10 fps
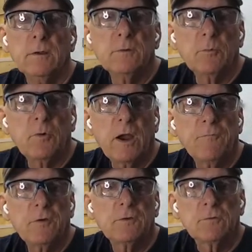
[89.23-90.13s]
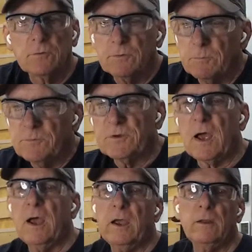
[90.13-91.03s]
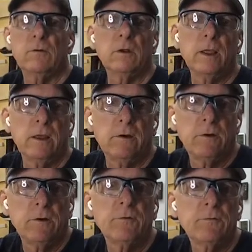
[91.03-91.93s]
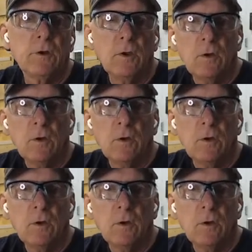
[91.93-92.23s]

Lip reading: some graphics or some sign or letters